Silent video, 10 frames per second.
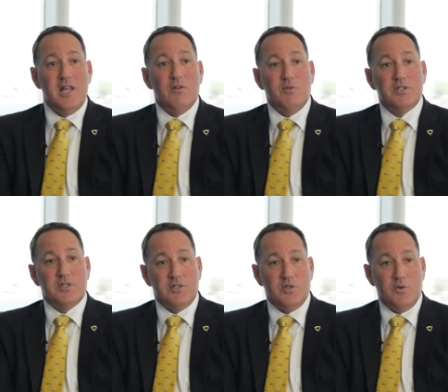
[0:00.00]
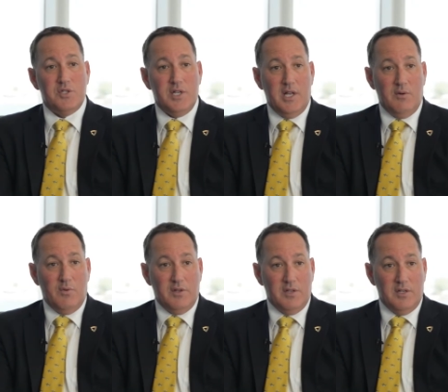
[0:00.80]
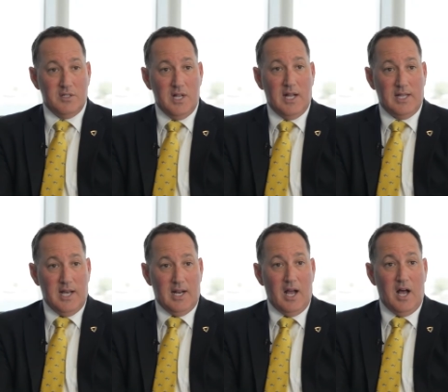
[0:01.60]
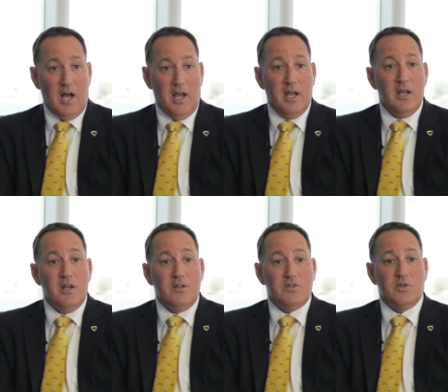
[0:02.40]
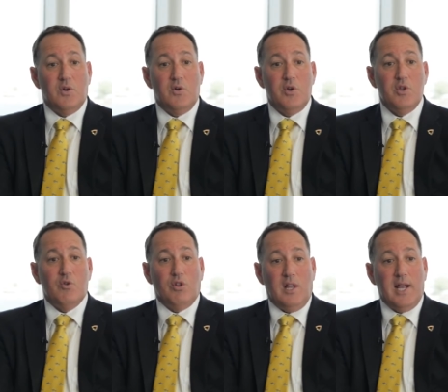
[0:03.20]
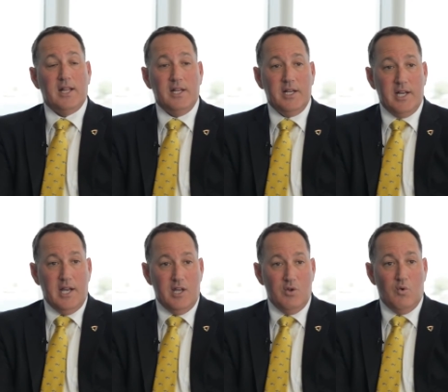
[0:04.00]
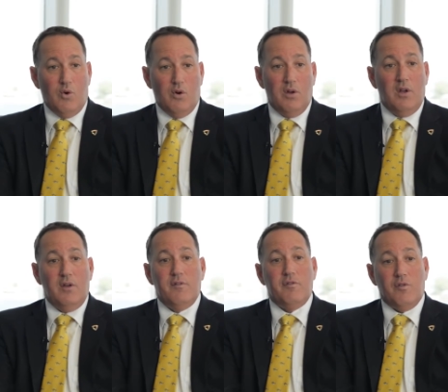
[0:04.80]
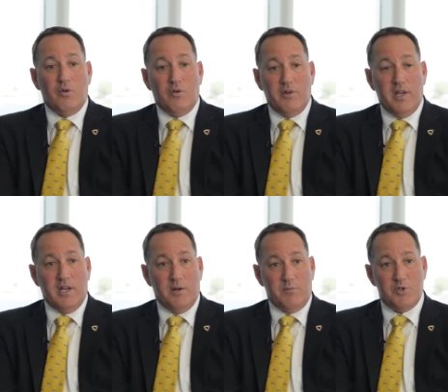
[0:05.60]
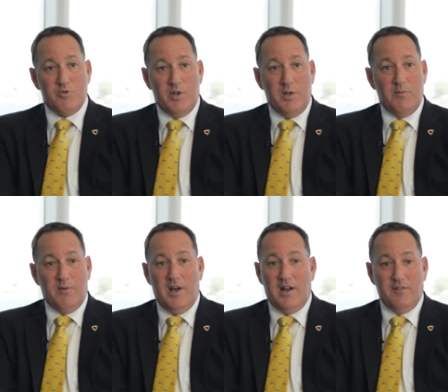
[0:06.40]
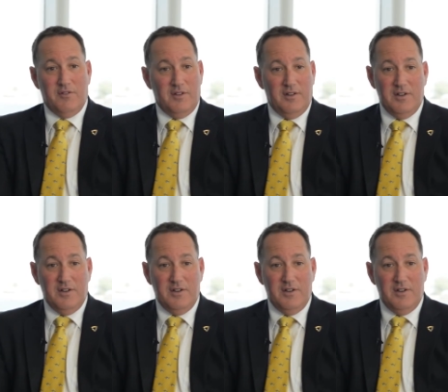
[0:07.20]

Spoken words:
and the risk associated with it is not that high. So you're likely to get your full income stream out of the